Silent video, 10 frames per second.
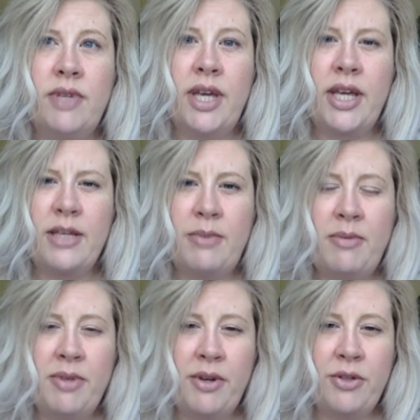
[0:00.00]
I guess
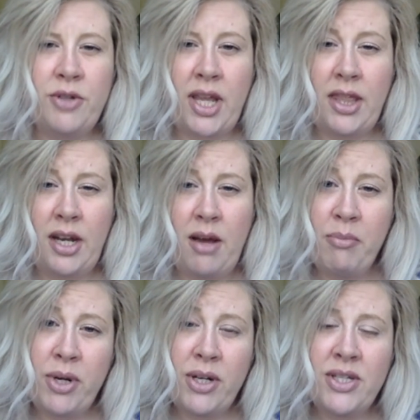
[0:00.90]
maybe there are strength in
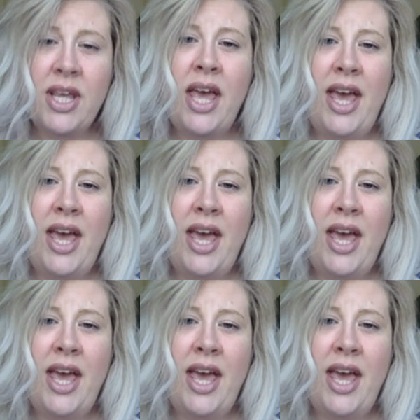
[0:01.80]
numbers,